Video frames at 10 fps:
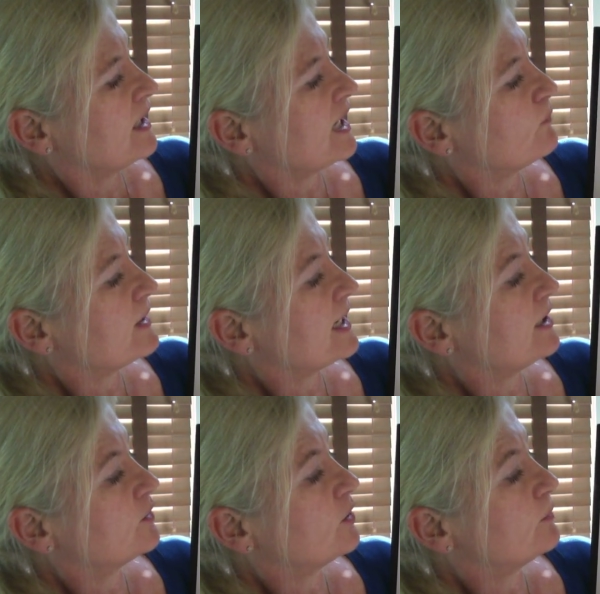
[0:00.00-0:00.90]
and we
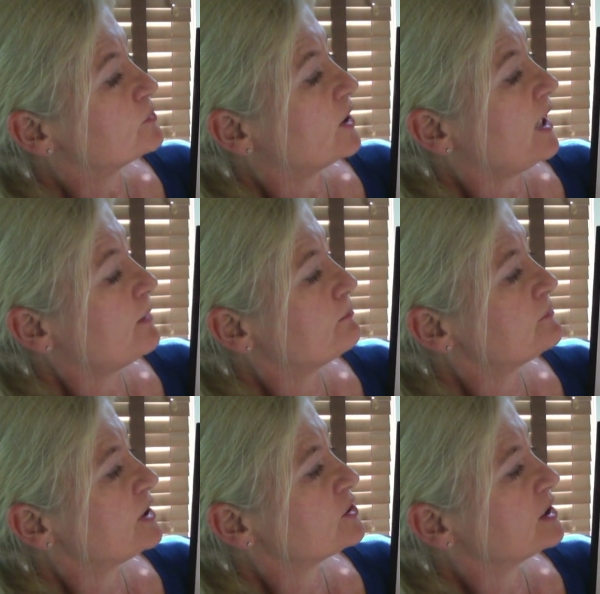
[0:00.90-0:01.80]
helicopter up,
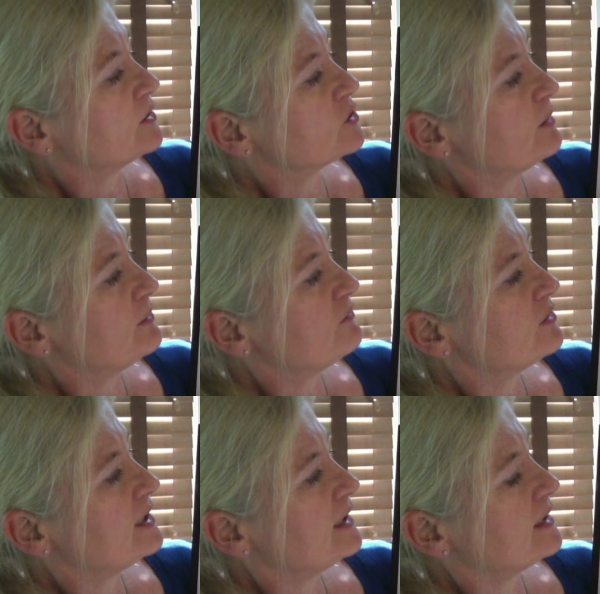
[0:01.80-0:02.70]
touching the top of
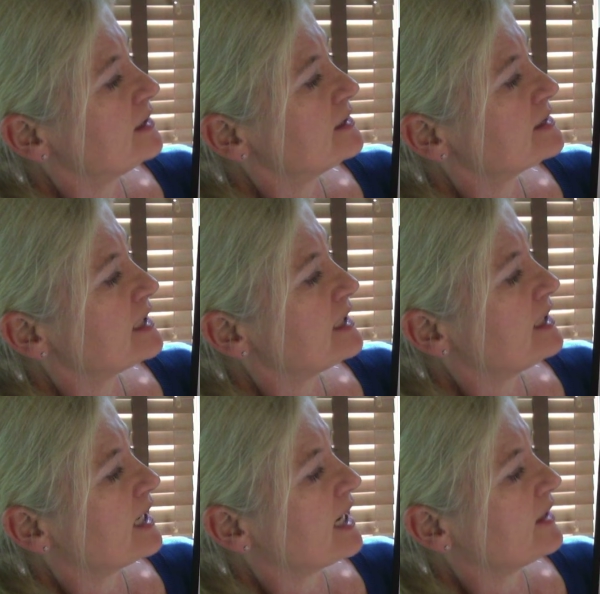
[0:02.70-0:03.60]
the
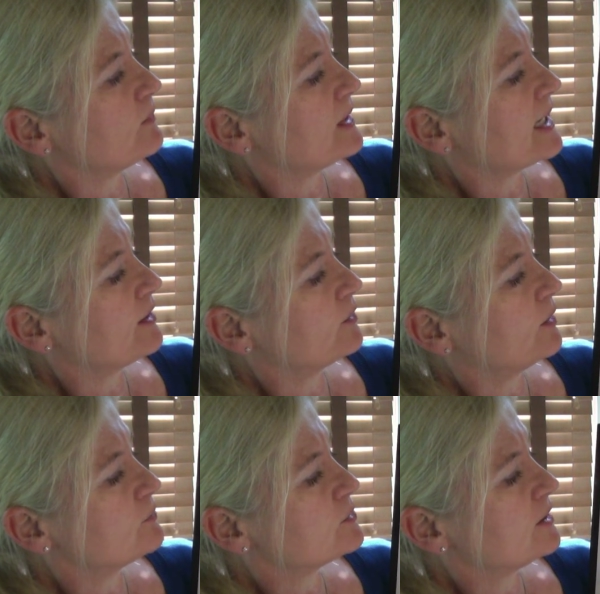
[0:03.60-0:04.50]
C, and then we
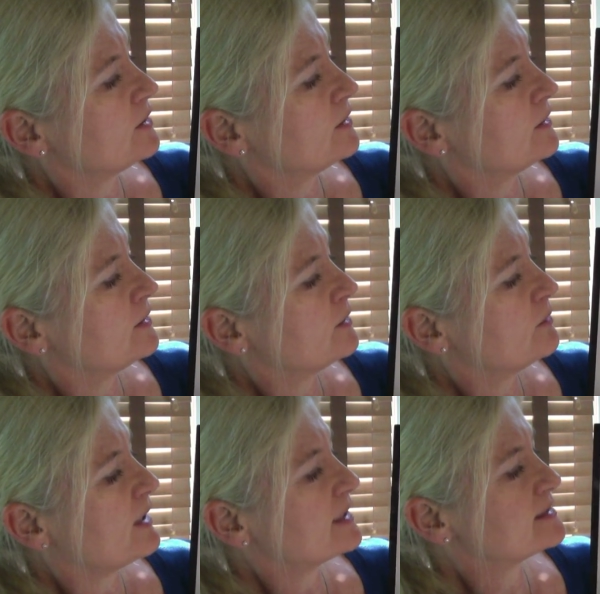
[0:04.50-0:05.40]
helicopter
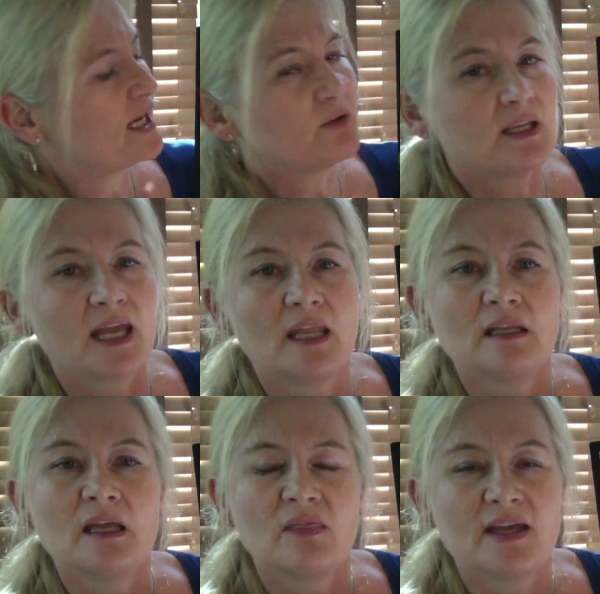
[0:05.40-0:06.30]
back down again.
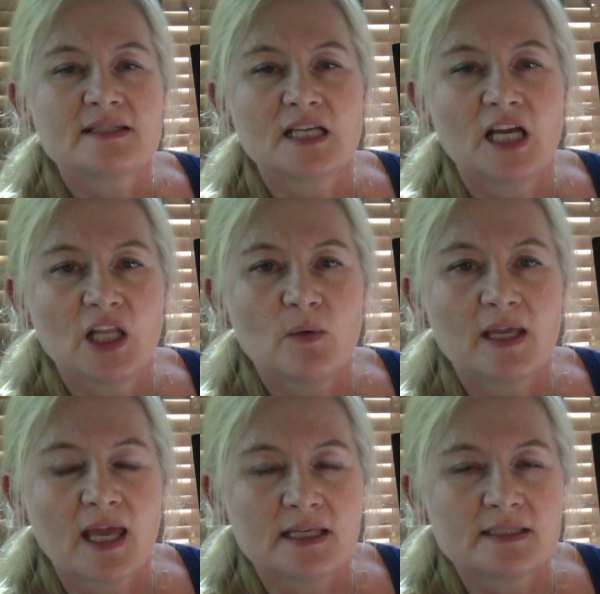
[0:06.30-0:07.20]
There's a
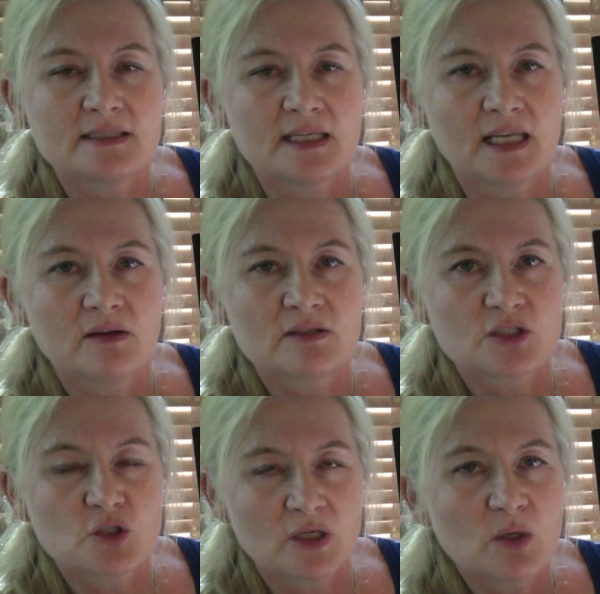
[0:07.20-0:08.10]
lowercase d. Now it's a
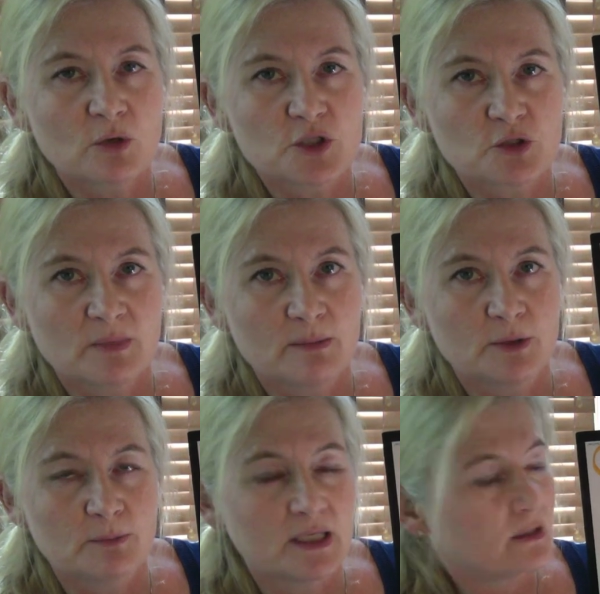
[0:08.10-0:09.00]
tricky one to
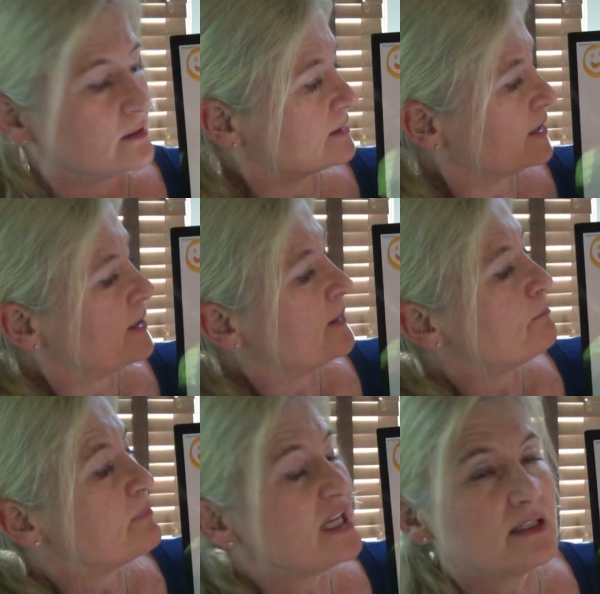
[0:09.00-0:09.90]
remember because
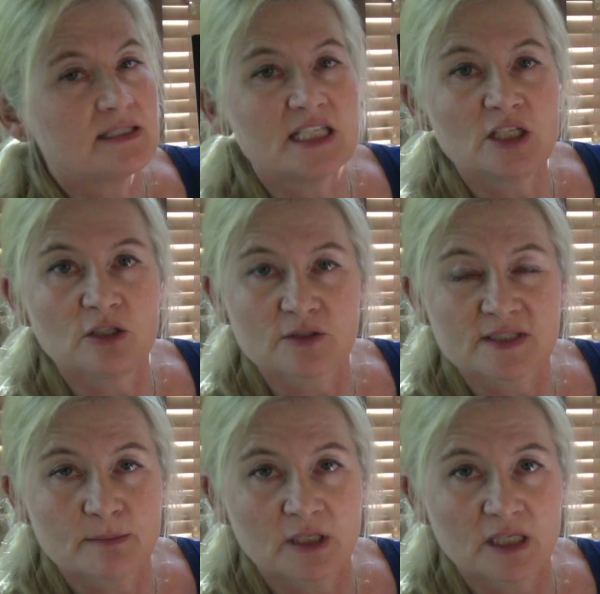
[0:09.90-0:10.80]
B and D look
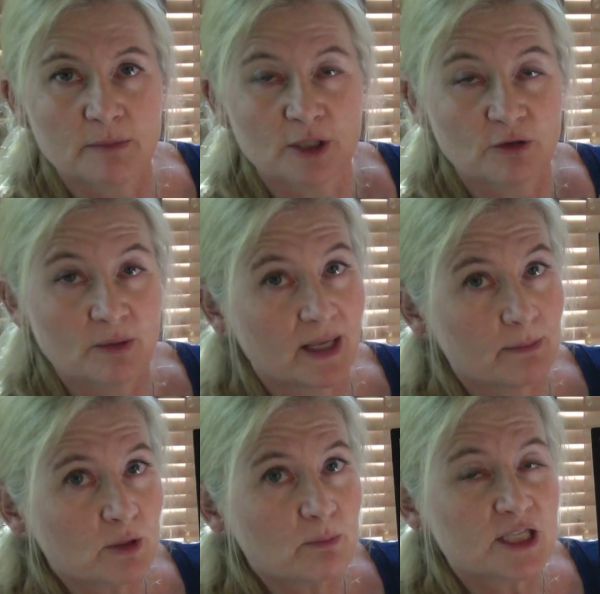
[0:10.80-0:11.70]
similar, but
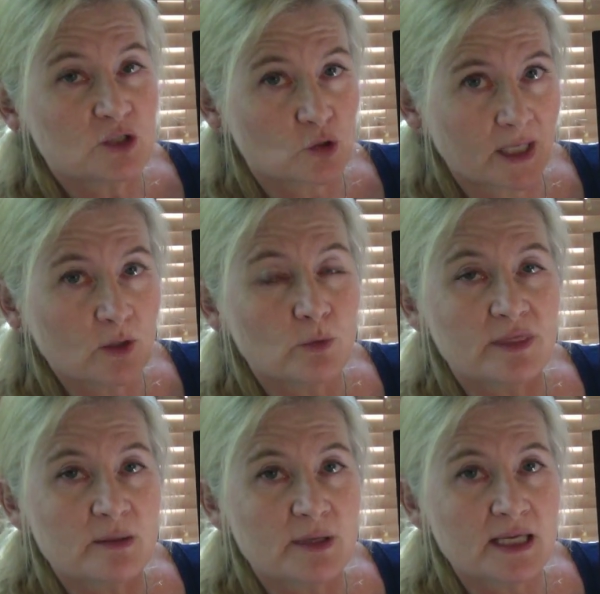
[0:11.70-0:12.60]
remember my trick with
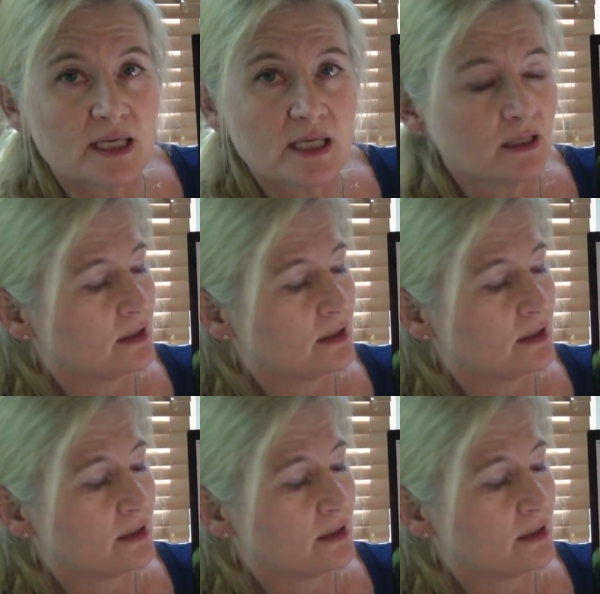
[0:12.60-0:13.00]
the B?